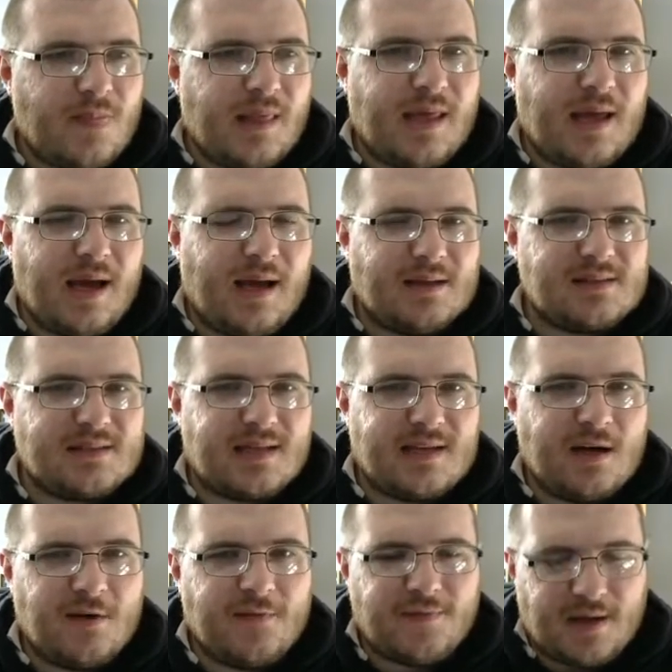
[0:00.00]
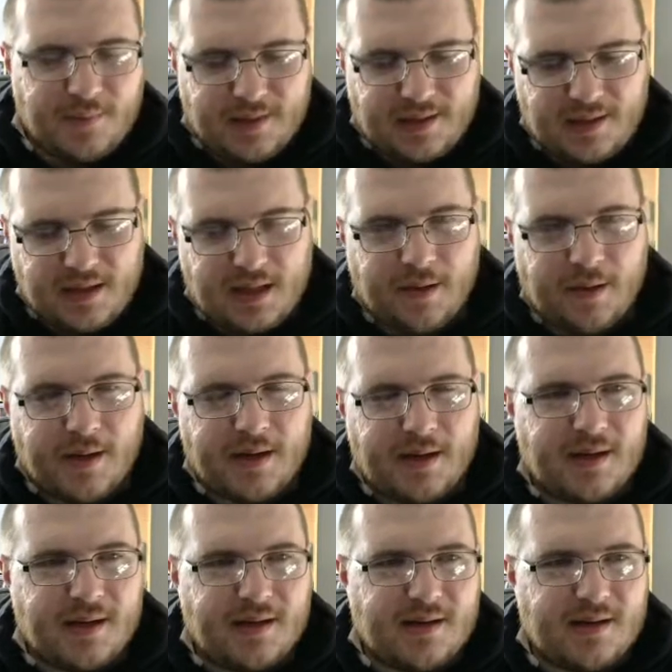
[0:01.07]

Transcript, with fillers: yeah, so hopefully we can go and